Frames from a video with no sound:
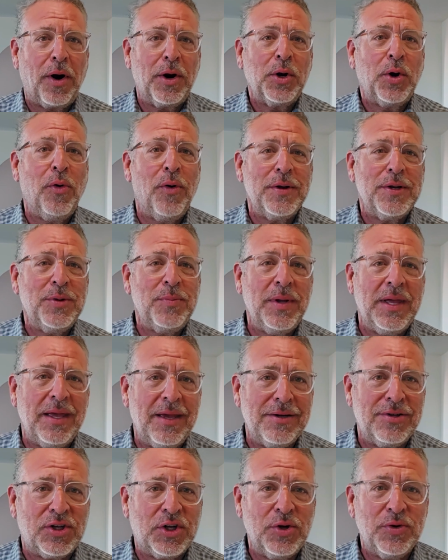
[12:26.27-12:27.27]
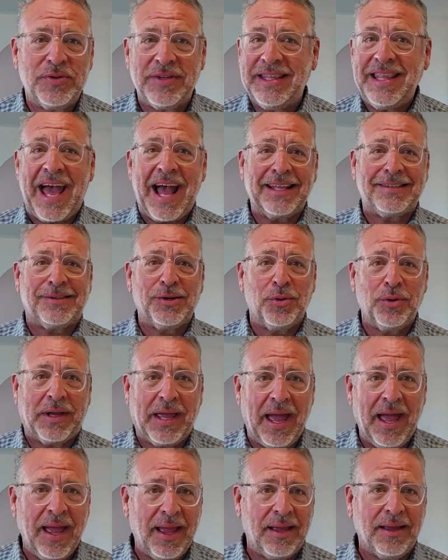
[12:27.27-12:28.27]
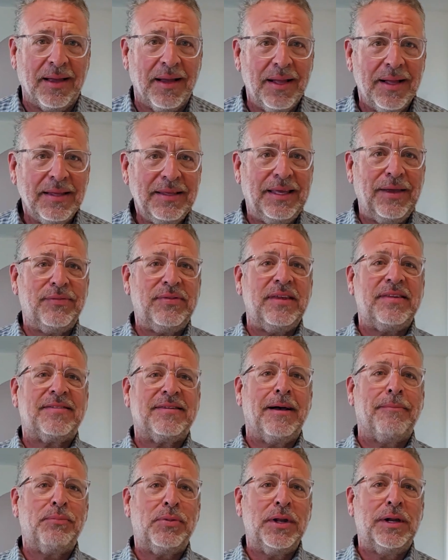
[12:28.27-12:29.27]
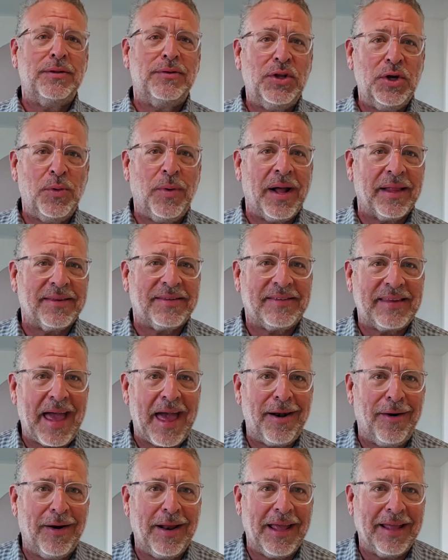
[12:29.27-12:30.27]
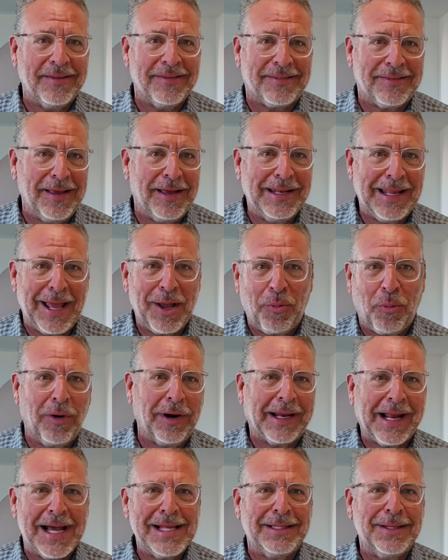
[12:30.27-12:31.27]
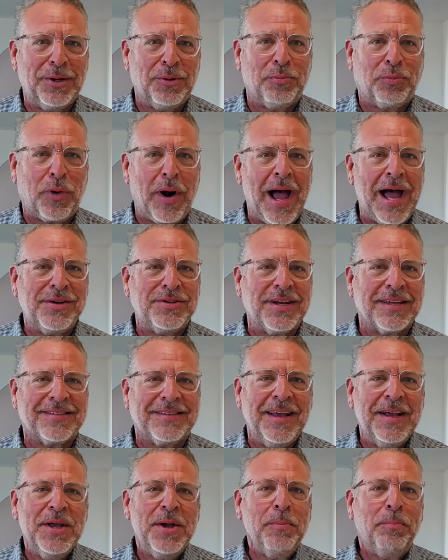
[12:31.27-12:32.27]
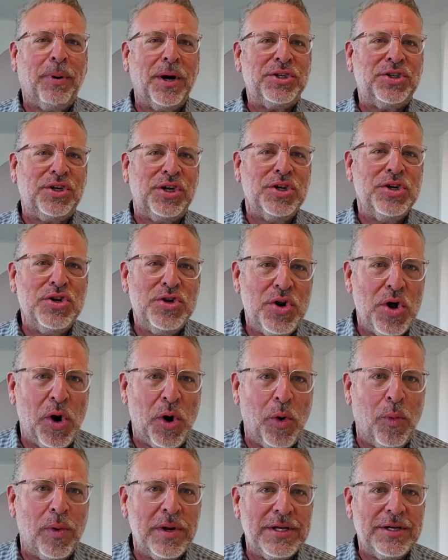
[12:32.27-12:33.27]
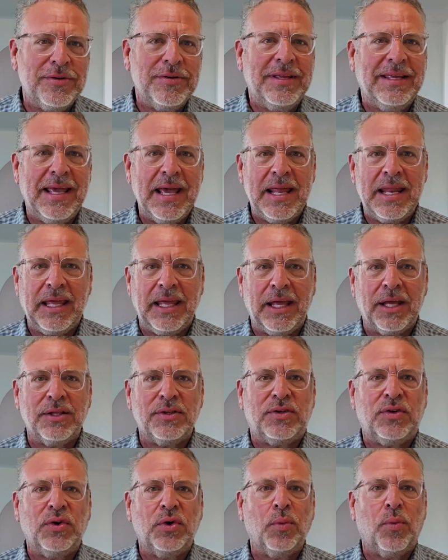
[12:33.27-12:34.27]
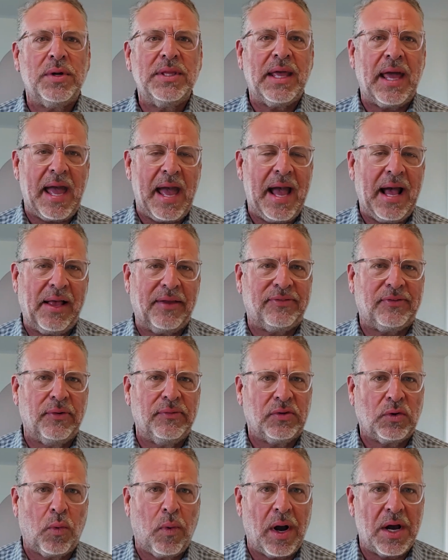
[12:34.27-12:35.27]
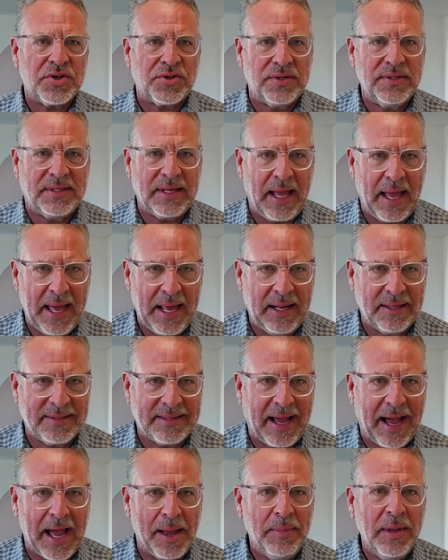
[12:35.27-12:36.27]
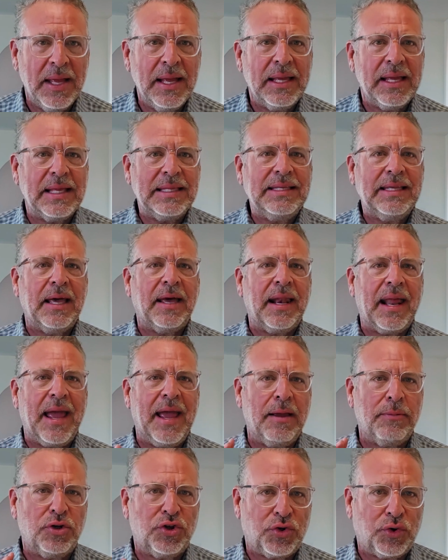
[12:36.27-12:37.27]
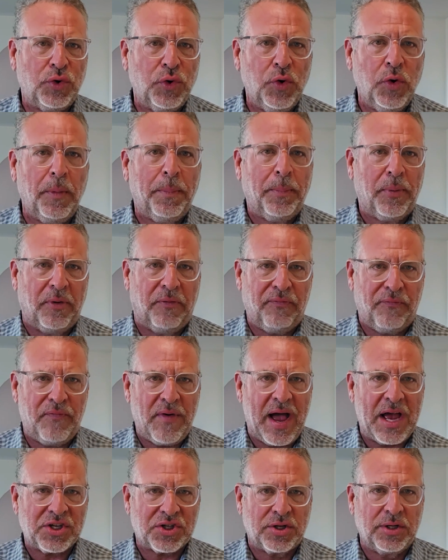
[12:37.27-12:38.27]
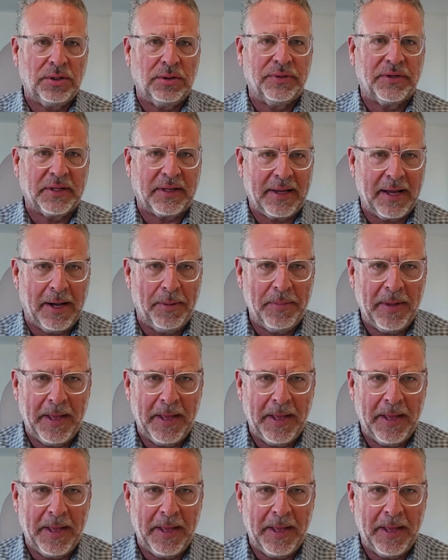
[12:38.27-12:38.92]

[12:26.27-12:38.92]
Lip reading: are going to be issues. That's okay. Gives you something to do on Saturday and Sunday. Work on little projects, but you know what you're getting into when you ask those questions ahead of time and get a true professional to come